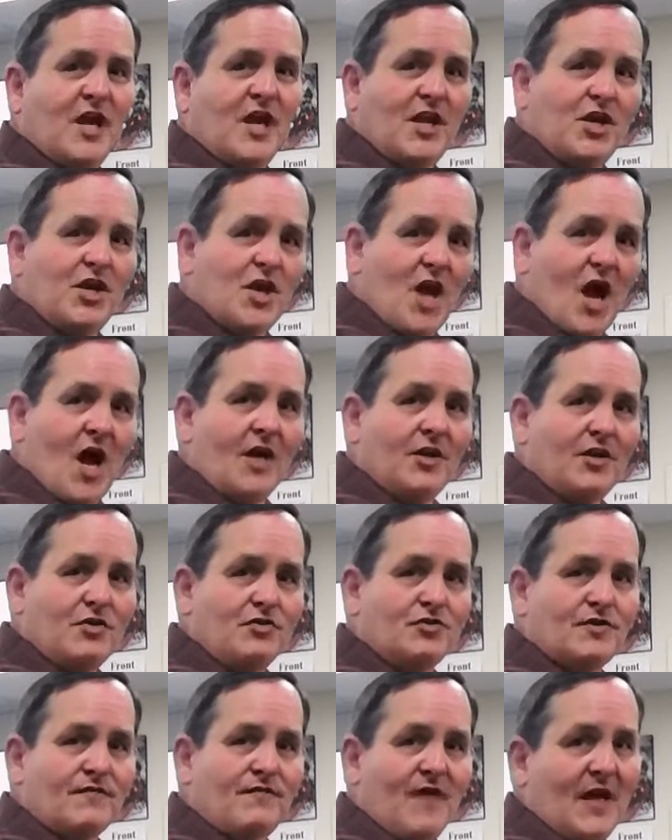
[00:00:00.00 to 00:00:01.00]
cannot
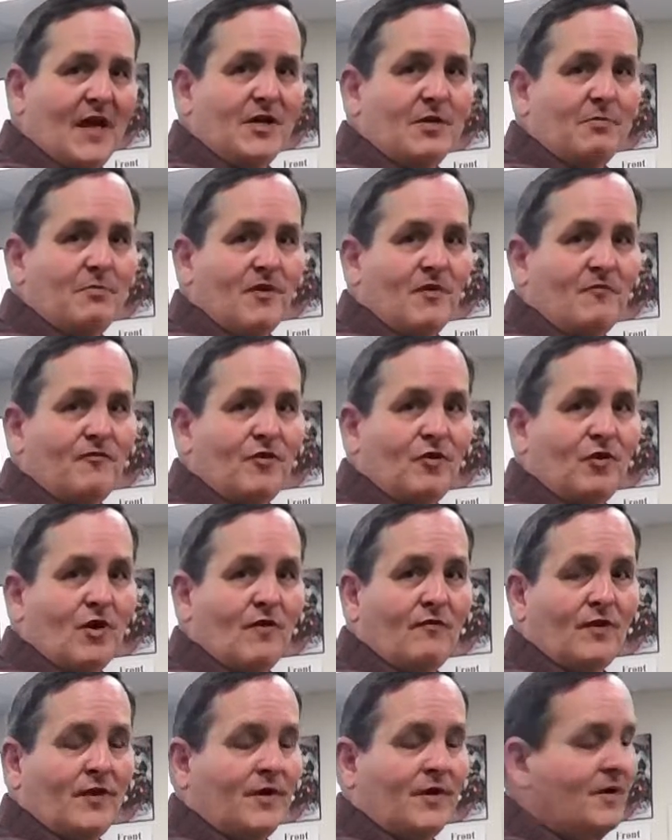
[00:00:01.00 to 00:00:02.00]
use a vacuum pump for
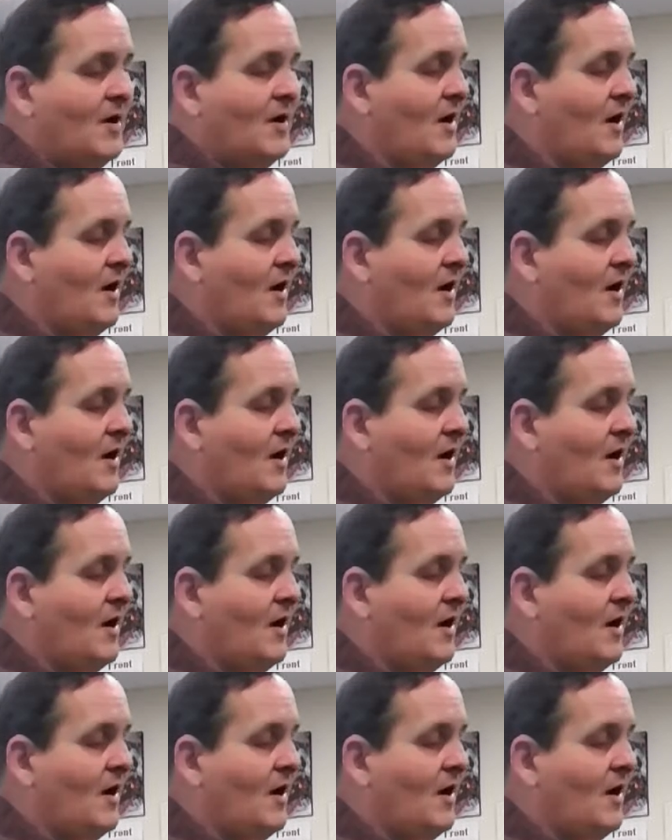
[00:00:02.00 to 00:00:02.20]
recovery.